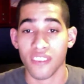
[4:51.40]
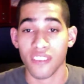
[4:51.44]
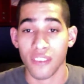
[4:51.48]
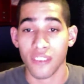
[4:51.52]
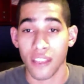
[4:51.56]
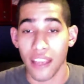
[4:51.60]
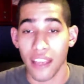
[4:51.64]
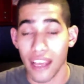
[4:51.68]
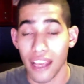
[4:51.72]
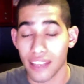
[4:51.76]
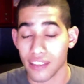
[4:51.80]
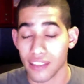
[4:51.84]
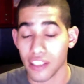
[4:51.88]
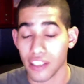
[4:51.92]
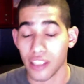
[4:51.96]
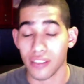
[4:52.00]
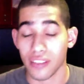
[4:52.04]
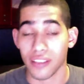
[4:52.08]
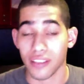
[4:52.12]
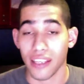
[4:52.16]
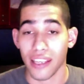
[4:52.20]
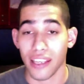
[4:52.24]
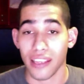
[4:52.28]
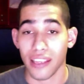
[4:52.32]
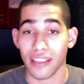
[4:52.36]
as she
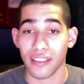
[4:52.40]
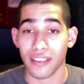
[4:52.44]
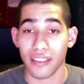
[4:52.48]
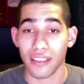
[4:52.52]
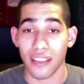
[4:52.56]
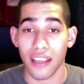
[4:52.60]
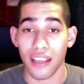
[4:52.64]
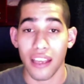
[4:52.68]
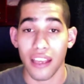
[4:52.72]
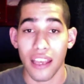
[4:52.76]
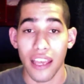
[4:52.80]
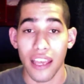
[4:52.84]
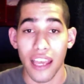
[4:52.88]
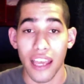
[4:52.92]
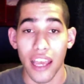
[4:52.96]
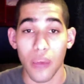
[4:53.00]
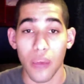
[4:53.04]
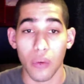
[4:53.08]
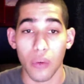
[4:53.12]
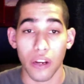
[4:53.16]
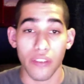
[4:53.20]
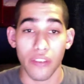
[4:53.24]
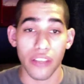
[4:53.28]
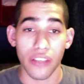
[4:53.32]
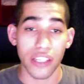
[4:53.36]
says, and
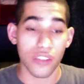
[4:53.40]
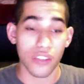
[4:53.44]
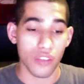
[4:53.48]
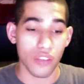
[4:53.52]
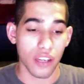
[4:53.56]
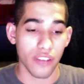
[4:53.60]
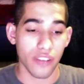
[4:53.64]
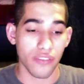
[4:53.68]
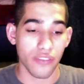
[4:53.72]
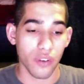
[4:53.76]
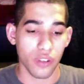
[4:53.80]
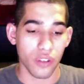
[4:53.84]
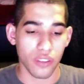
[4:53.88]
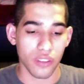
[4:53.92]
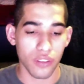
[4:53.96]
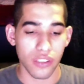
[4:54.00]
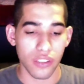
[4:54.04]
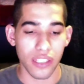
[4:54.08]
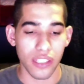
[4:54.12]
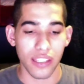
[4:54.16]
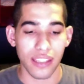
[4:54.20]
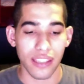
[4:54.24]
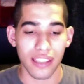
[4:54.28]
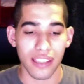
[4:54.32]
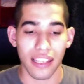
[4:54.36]
whatever he's trying to force. So she
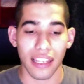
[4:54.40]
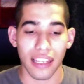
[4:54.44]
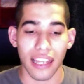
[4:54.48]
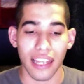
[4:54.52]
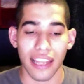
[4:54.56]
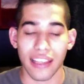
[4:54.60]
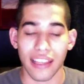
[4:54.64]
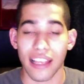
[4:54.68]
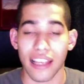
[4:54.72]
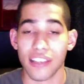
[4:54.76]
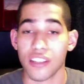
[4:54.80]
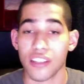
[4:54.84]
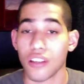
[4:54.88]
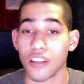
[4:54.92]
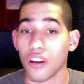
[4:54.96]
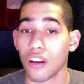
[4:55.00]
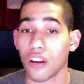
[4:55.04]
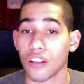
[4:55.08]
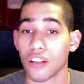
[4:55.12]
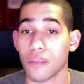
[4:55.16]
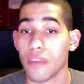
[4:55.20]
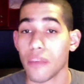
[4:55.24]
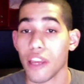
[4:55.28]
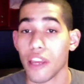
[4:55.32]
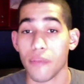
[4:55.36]
doesn't like that. She calls
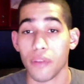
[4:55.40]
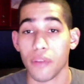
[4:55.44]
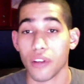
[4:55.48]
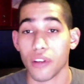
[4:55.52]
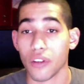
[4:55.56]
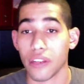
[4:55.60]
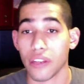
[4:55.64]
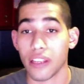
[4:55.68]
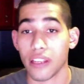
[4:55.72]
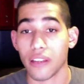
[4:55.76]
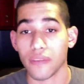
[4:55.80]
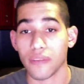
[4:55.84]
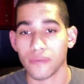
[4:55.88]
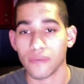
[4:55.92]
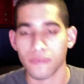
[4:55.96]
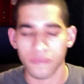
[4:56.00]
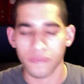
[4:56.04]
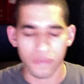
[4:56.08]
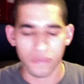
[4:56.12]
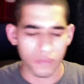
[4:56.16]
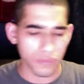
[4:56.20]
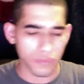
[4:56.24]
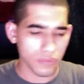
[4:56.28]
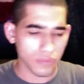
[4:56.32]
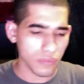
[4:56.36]
him a hypocrite.
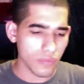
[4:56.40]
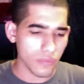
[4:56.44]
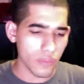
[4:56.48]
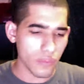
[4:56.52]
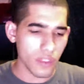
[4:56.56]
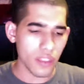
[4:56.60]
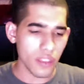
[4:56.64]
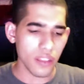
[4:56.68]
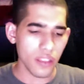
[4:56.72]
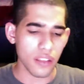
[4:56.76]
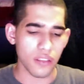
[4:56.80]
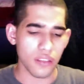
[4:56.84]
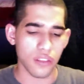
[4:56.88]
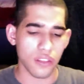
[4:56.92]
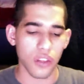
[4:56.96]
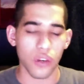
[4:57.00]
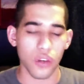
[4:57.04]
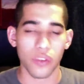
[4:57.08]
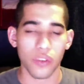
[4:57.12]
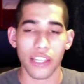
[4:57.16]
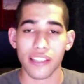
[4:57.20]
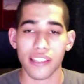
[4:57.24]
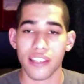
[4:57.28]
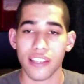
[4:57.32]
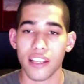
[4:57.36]
So
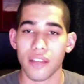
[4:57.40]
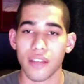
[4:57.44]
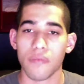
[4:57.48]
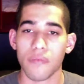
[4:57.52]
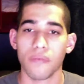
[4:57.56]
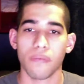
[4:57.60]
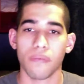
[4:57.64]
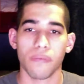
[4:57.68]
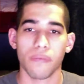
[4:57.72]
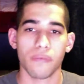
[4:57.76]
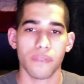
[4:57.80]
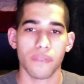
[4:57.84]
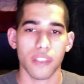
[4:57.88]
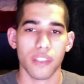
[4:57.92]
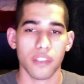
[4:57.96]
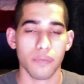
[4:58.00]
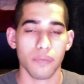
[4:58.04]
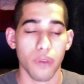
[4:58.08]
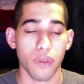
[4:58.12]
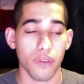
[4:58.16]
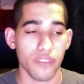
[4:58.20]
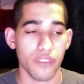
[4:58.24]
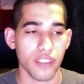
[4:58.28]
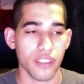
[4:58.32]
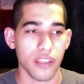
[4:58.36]
they take him to
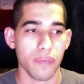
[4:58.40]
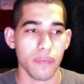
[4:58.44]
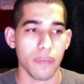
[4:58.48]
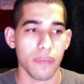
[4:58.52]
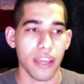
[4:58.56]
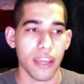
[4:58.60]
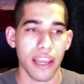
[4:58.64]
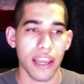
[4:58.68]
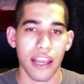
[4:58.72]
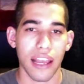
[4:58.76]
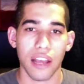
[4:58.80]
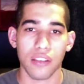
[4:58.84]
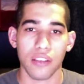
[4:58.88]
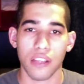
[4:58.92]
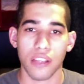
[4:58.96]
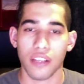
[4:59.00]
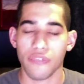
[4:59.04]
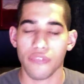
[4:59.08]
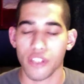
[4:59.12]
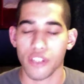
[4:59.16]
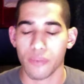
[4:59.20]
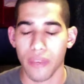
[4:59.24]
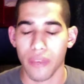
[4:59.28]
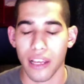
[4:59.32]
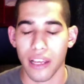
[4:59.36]
both to the penthouse,
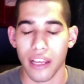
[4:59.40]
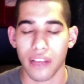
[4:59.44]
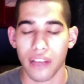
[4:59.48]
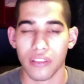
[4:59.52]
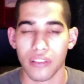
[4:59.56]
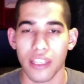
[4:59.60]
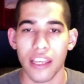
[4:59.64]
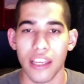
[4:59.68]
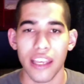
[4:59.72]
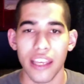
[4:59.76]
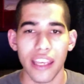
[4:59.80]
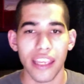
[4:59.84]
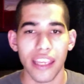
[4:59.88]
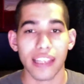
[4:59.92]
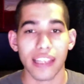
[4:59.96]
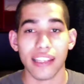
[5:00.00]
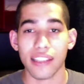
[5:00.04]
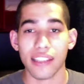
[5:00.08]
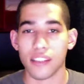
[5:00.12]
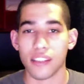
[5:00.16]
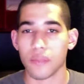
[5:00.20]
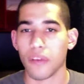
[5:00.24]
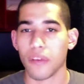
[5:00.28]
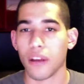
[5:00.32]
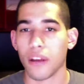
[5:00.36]
Oliver's penthouse. He cleans
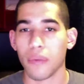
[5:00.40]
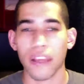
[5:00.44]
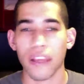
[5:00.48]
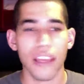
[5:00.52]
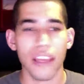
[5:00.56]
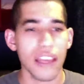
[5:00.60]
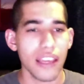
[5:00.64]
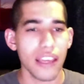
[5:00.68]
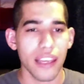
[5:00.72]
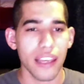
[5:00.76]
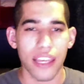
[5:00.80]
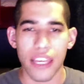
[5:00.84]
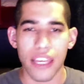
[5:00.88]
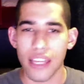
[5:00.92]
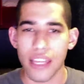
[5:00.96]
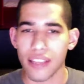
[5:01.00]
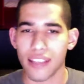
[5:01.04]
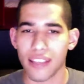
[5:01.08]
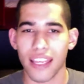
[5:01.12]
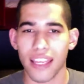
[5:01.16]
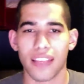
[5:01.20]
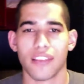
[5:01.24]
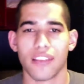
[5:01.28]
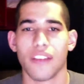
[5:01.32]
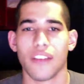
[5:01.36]
him up. He
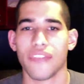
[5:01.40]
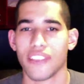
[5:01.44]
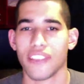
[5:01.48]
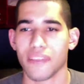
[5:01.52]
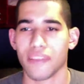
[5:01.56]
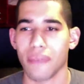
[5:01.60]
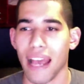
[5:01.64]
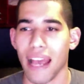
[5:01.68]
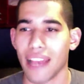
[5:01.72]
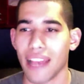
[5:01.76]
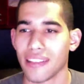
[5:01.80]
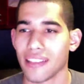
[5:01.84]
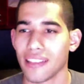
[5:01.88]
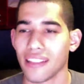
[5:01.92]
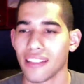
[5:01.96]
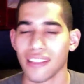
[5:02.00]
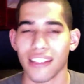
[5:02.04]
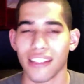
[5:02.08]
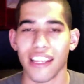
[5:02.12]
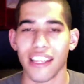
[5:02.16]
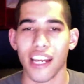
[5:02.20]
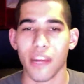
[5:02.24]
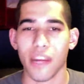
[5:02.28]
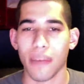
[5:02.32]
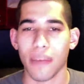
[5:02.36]
takes off his mask. He doesn't
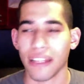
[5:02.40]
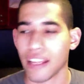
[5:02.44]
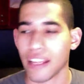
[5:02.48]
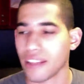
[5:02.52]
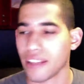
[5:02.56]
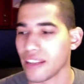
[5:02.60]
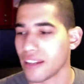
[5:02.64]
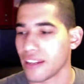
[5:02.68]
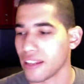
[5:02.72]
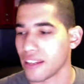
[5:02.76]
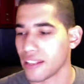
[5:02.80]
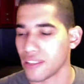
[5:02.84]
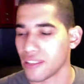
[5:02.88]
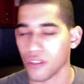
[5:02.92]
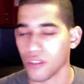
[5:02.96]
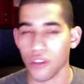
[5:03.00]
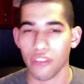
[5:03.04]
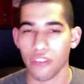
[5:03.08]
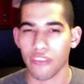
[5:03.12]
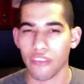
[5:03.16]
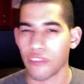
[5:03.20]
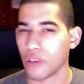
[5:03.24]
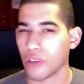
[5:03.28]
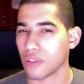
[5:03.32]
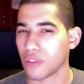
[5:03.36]
care about the identity, so he
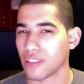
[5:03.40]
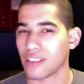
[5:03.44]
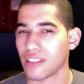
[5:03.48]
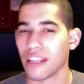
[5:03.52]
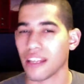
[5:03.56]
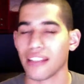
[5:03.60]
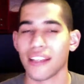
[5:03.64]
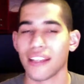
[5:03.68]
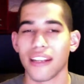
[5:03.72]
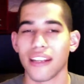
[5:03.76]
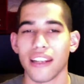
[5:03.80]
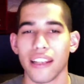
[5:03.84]
reveals his identity